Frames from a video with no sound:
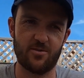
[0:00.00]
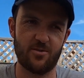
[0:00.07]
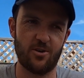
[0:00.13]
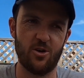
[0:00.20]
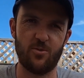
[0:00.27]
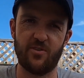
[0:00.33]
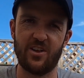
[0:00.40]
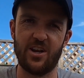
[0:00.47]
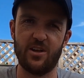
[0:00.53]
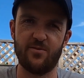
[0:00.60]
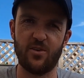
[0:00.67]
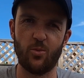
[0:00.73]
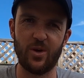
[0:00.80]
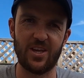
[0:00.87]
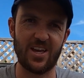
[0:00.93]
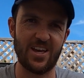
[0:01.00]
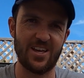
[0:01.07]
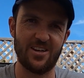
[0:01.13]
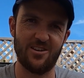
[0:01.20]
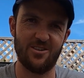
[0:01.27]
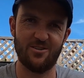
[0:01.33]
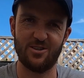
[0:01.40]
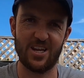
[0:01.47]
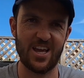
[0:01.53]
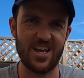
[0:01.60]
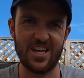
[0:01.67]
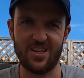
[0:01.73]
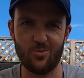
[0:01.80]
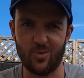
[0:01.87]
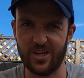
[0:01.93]
Hope you had a lovely weekend,
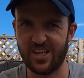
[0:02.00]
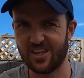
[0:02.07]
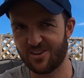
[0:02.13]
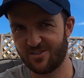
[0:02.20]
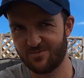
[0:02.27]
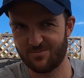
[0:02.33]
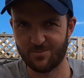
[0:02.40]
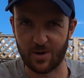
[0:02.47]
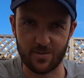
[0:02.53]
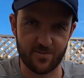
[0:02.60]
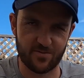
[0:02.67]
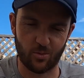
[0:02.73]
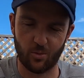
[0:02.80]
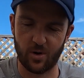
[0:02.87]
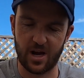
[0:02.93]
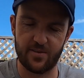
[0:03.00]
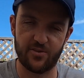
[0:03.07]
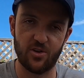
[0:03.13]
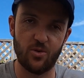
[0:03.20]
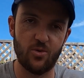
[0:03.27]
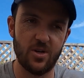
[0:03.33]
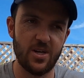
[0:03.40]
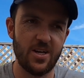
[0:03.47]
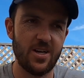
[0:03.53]
day, week, month, what have you.